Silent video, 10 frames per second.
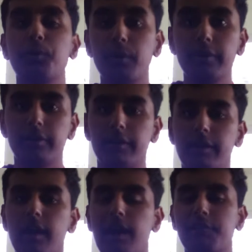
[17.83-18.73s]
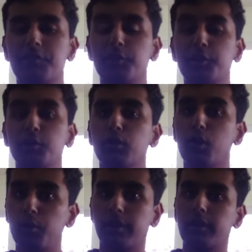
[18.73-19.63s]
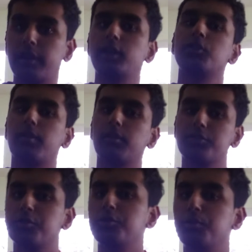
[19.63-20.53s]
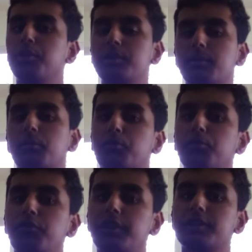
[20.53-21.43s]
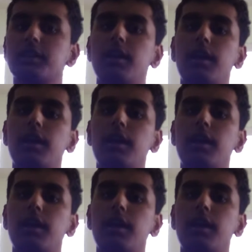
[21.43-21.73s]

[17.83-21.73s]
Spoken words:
shortly after a new Logan Lucky trailer, so two pretty similar movies.